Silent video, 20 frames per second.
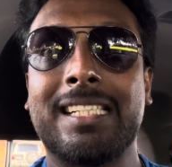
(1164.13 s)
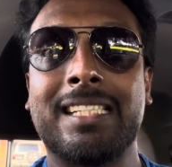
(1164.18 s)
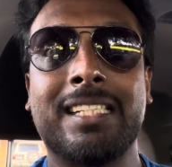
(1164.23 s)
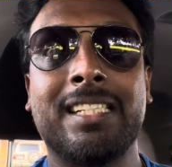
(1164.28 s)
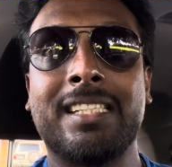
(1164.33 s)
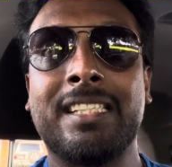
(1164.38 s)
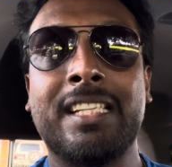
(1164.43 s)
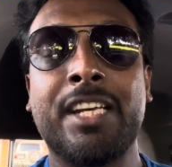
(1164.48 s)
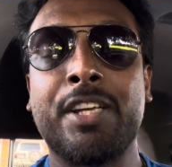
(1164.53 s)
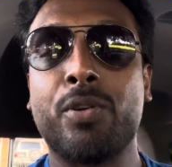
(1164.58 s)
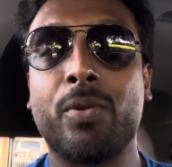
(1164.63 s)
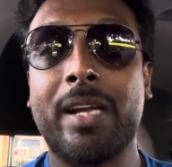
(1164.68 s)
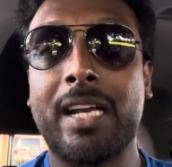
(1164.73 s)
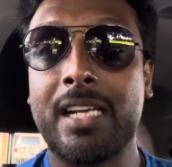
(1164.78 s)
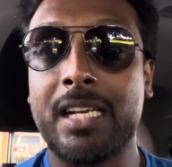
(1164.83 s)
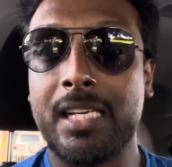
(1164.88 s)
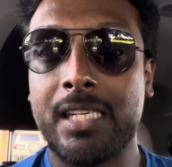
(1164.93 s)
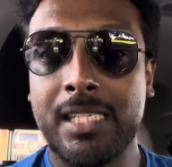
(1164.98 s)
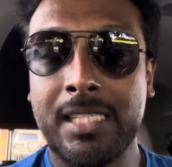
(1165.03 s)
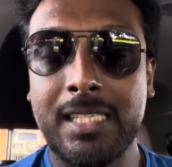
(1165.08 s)
then you get a
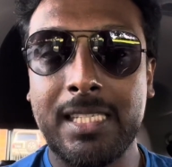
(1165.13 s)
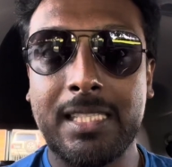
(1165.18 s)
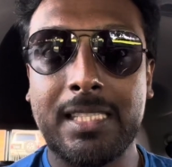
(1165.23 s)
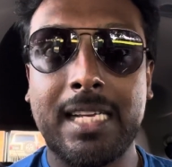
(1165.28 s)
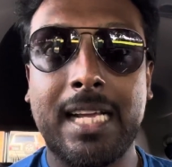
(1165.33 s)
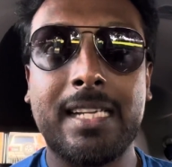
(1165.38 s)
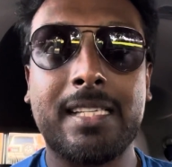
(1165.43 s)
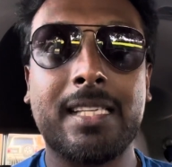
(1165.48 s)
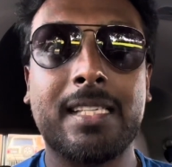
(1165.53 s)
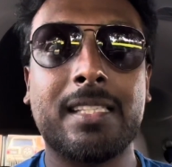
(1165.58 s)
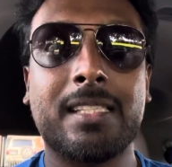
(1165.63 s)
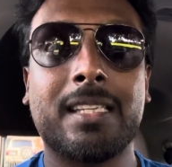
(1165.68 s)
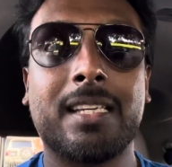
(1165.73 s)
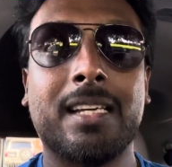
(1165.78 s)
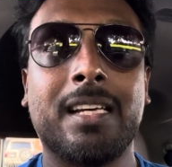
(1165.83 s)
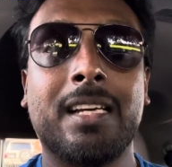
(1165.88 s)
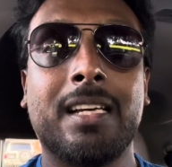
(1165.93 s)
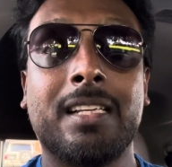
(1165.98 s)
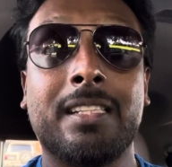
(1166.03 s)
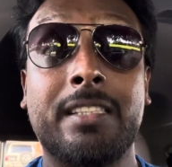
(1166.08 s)
learner's license,
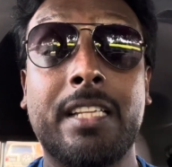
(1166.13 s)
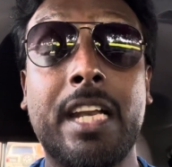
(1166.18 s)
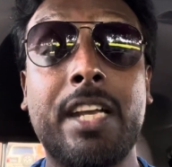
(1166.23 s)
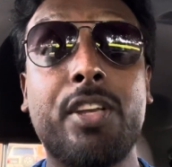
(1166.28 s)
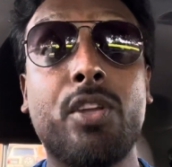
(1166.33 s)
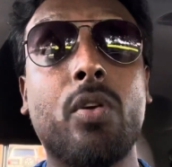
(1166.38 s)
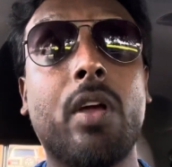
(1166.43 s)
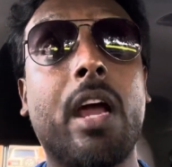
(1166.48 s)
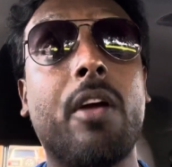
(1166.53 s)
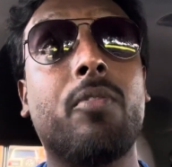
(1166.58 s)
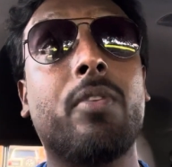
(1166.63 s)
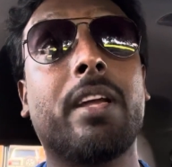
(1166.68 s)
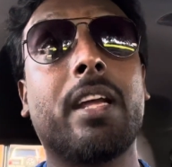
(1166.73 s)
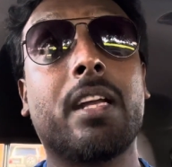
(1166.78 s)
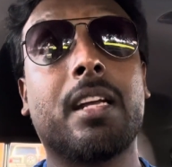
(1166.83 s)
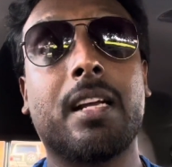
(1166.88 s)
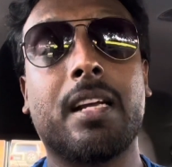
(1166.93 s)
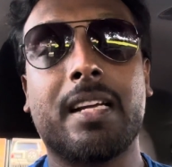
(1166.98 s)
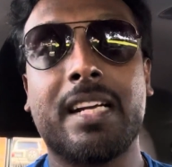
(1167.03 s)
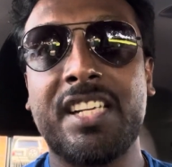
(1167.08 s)
then you have to get a
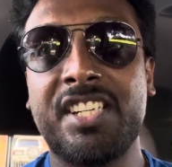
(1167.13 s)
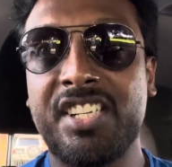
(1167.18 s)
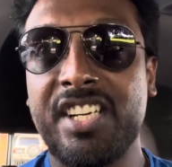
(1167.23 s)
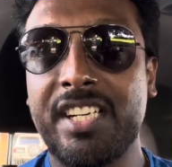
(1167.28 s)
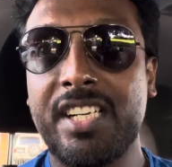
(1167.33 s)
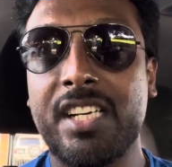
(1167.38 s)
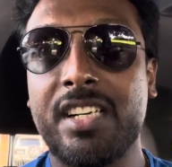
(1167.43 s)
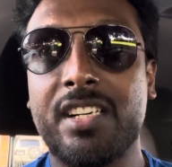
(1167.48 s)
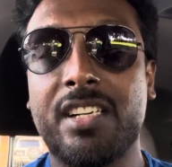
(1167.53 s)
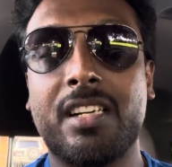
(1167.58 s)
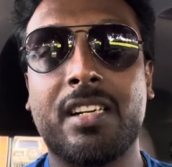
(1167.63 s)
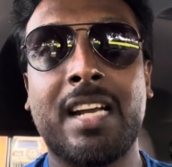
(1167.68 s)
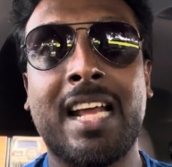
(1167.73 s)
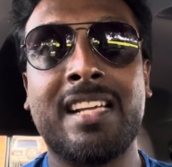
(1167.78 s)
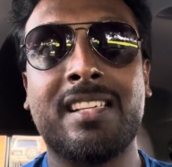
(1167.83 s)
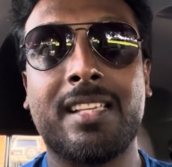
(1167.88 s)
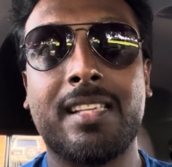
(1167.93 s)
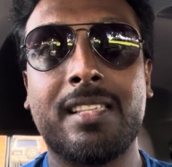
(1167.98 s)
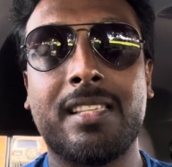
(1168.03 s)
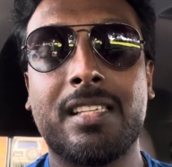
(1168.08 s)
restricted
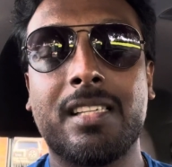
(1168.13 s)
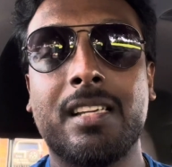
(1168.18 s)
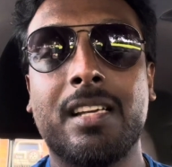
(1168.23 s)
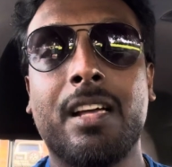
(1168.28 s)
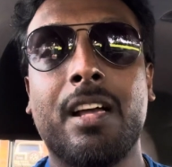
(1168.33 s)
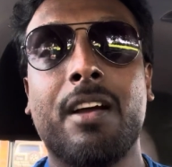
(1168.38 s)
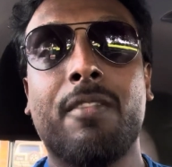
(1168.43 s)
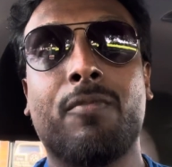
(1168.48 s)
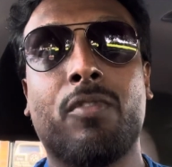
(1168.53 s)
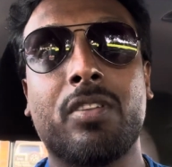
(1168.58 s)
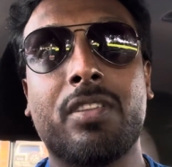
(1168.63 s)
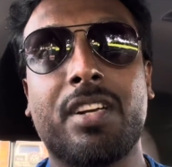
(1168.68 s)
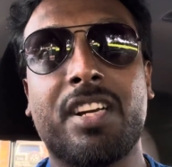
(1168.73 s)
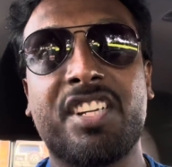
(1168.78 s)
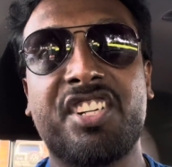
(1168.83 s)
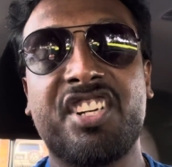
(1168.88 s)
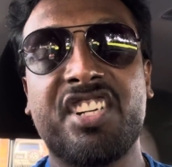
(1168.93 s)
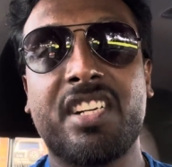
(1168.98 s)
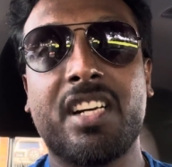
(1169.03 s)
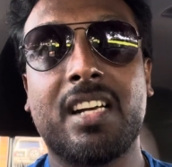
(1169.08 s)
license. For the
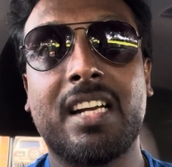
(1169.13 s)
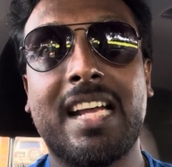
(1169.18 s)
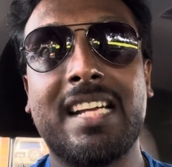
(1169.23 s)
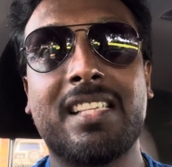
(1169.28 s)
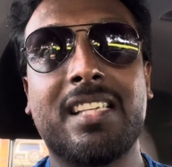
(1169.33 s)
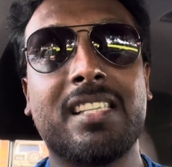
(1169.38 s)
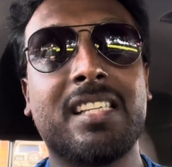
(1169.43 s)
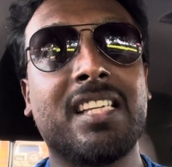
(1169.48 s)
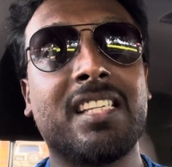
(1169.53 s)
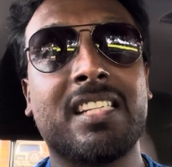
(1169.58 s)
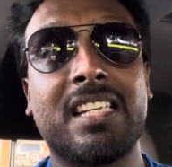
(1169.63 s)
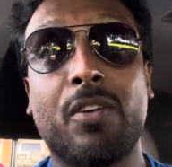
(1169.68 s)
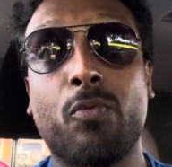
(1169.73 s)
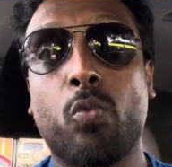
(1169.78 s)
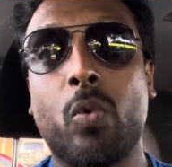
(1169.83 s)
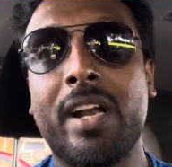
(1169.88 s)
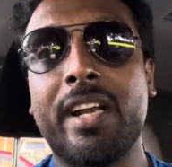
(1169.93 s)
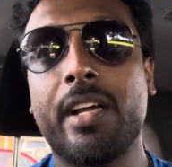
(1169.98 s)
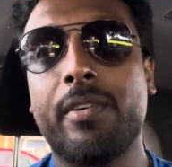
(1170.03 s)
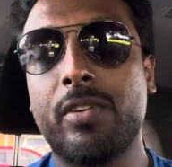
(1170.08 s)
restricted license, it's like
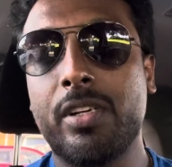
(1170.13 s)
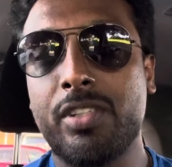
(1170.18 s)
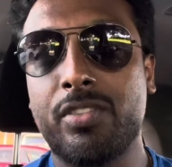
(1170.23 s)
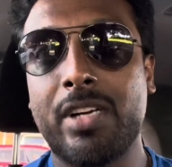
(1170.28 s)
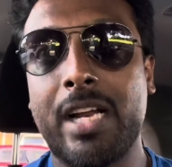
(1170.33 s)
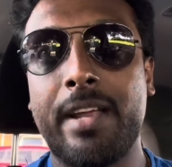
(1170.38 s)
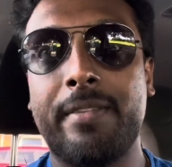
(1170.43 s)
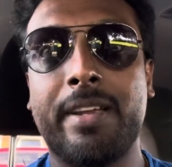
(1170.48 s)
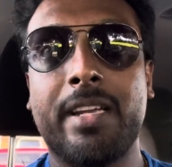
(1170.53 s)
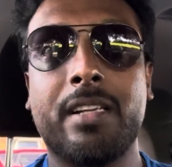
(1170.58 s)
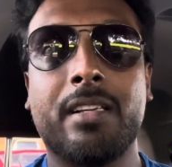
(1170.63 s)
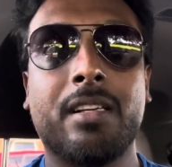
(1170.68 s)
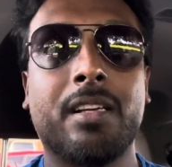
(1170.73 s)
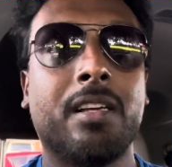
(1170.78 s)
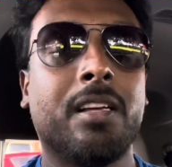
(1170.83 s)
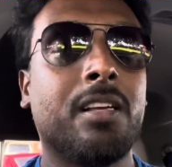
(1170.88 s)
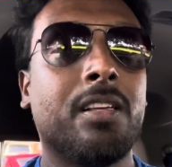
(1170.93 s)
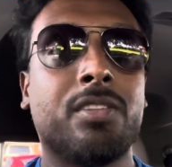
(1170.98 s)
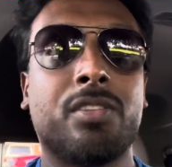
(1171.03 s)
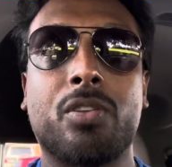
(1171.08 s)
1 hour driving.
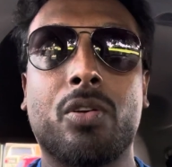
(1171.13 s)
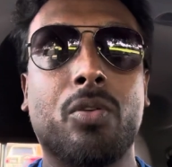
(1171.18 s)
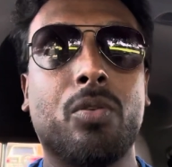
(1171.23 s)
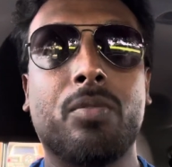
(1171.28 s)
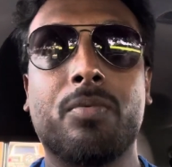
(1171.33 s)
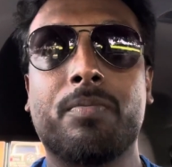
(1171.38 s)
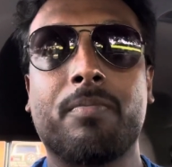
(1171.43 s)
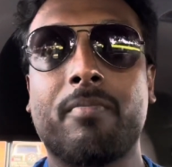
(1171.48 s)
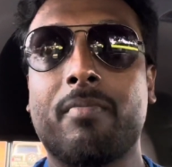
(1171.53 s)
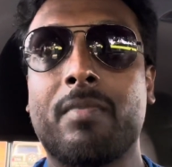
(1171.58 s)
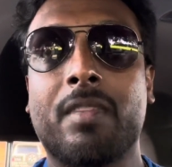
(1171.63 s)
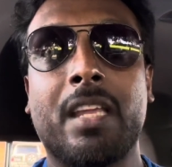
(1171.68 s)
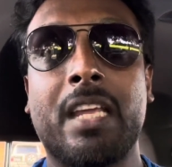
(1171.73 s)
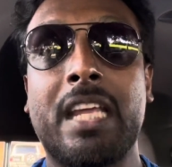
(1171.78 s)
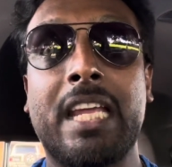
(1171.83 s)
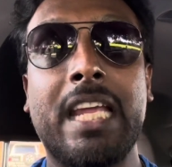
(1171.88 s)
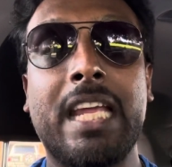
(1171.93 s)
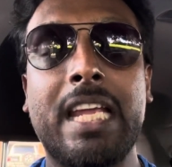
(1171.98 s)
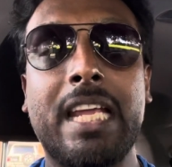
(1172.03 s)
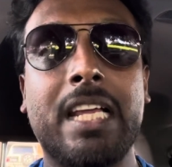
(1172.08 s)
So
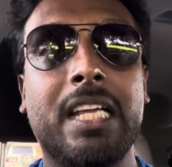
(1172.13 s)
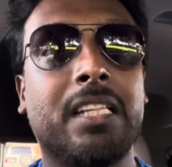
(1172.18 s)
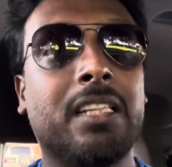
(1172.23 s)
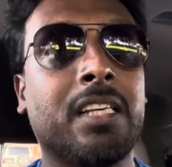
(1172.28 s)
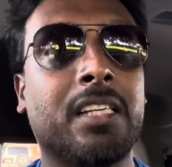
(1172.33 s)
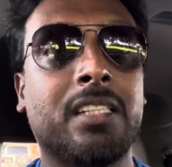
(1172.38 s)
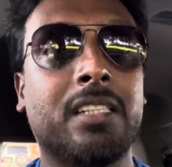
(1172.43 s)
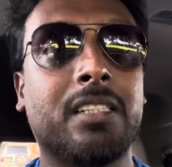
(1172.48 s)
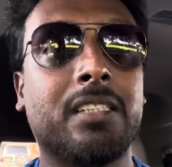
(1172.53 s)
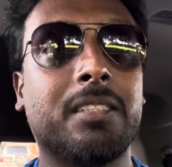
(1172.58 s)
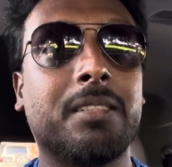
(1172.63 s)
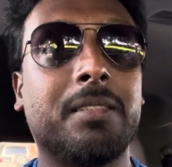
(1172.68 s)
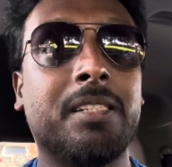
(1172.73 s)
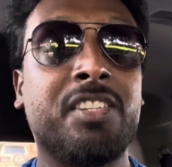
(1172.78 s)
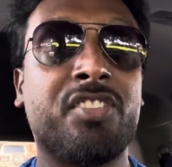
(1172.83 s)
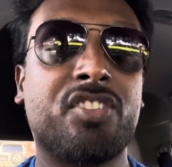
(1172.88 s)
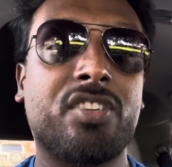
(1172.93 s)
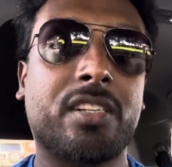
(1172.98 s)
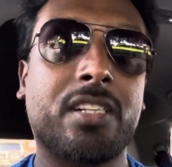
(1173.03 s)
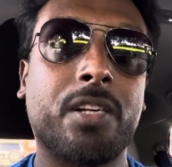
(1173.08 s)
the
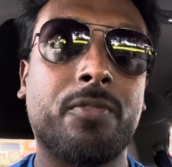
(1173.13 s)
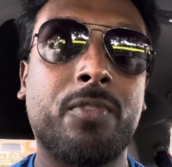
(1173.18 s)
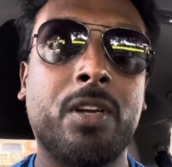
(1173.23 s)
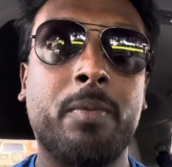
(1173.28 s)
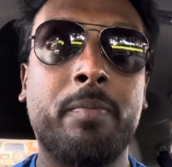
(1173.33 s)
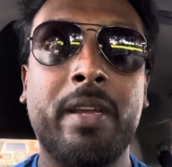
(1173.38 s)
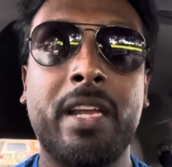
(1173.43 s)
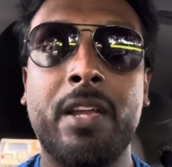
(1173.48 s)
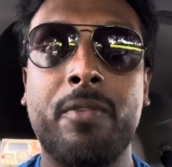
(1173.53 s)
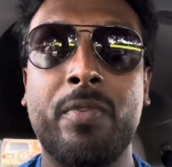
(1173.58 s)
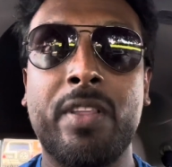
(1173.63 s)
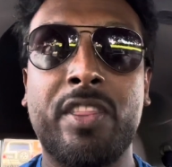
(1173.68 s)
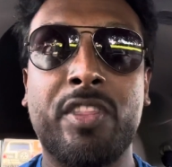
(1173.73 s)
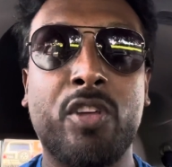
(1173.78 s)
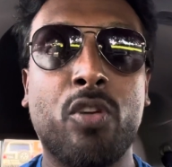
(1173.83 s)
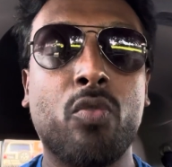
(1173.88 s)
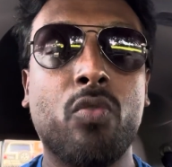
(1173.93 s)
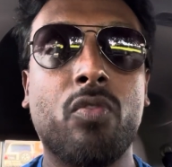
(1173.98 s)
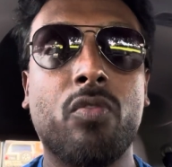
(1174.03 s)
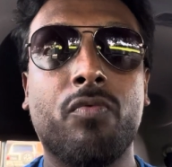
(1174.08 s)
instructor will be with
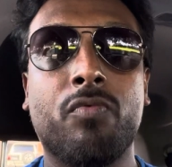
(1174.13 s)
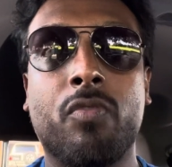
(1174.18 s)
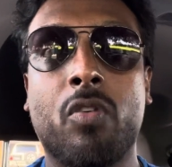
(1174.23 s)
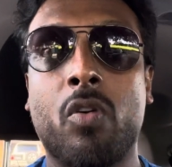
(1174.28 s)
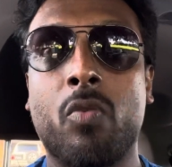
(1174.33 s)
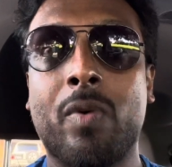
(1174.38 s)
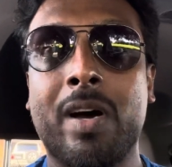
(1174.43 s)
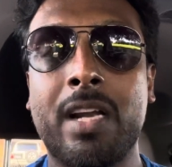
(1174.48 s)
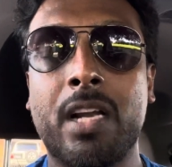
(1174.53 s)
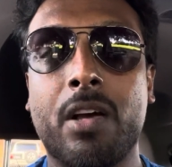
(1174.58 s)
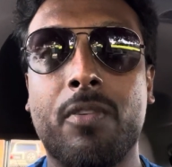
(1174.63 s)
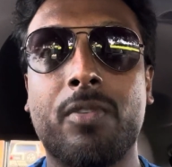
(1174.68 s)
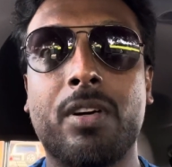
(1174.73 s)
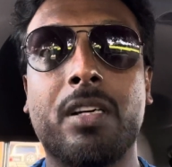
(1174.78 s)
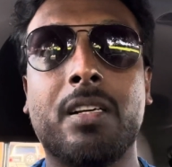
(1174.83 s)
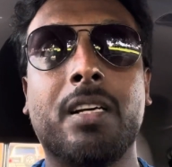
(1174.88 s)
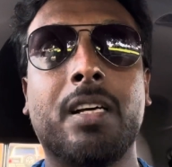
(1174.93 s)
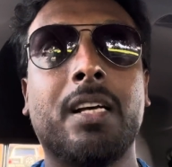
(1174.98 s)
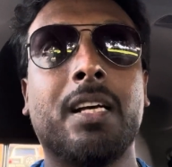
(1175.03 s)
you for 1 hour.